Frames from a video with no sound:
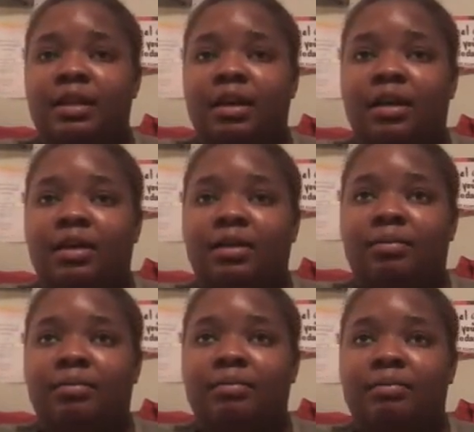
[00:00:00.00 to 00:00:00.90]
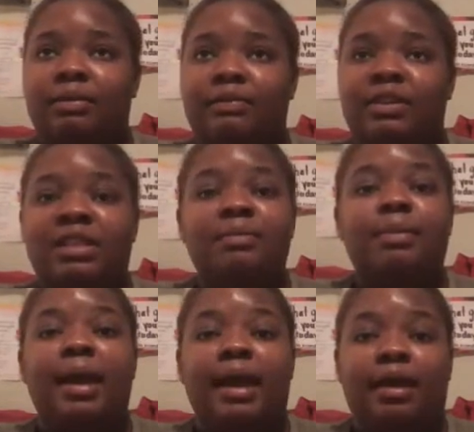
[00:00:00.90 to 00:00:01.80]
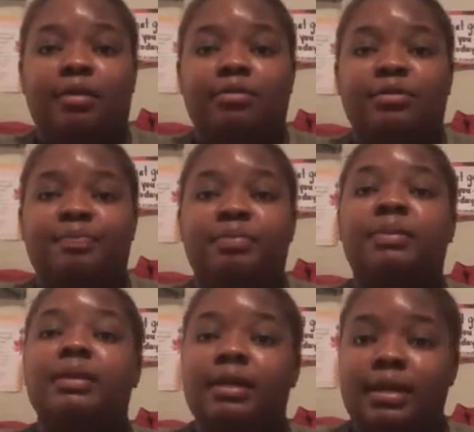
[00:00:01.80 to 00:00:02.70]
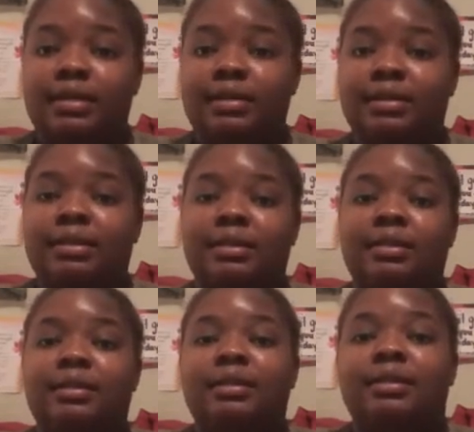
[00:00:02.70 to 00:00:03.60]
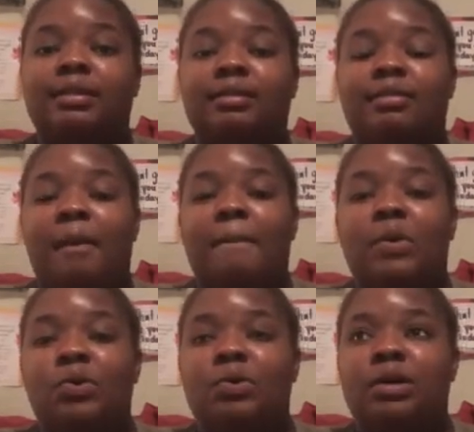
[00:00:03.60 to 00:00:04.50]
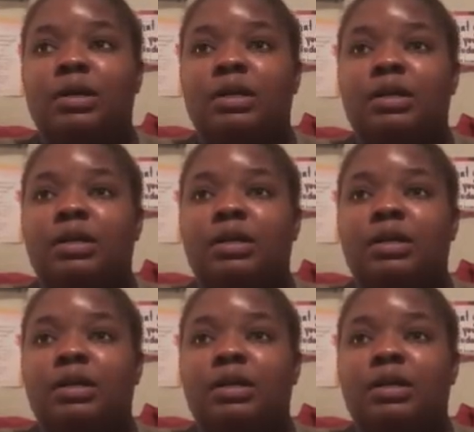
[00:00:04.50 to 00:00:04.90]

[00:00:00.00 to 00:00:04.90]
up the 50 pounds plus more.